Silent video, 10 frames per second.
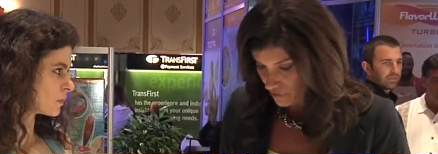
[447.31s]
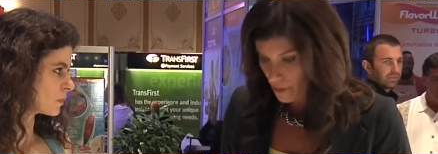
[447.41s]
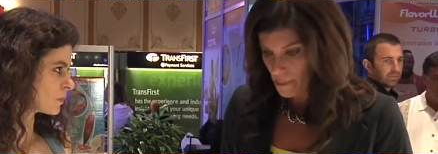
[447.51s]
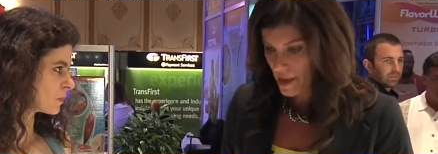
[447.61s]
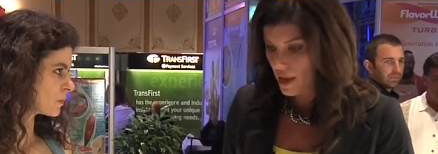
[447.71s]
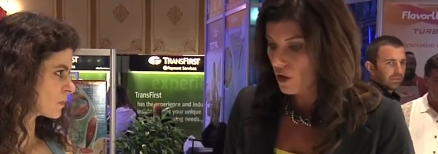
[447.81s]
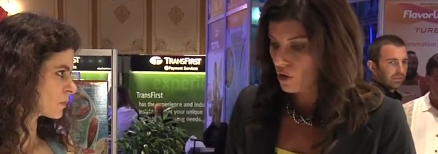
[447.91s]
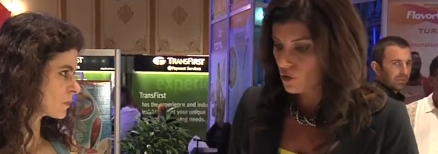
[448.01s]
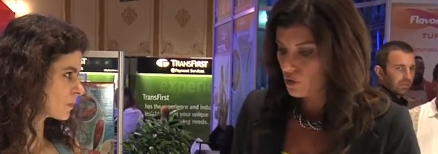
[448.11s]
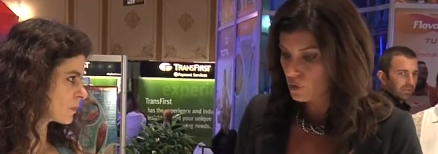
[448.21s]
Speaker 1: for a
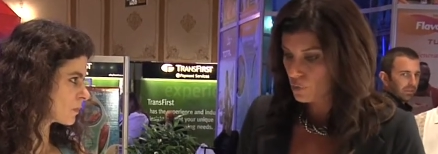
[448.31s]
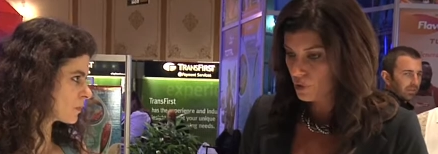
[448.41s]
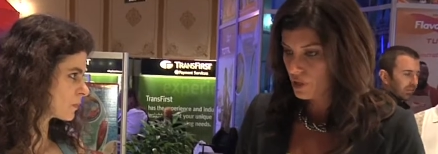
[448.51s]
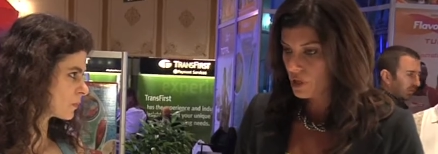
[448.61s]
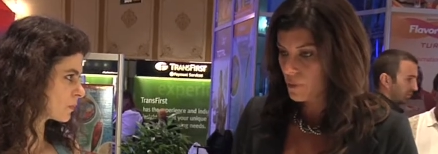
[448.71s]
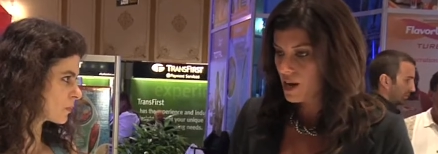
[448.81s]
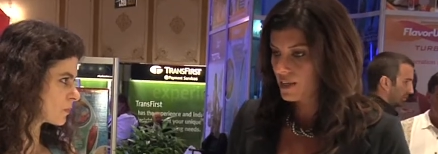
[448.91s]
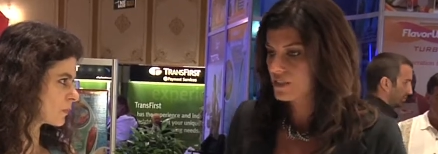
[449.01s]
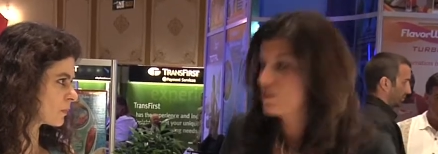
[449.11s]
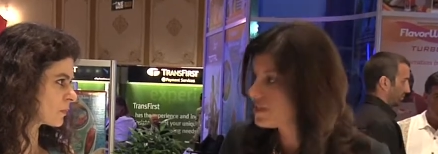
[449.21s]
male, you put it in your
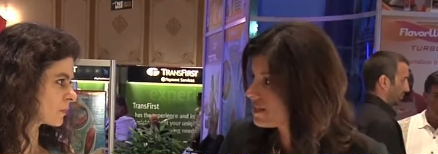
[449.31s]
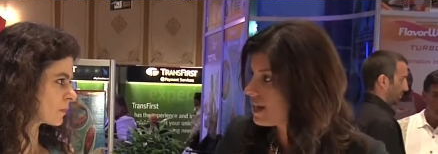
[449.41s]
pockets, you sit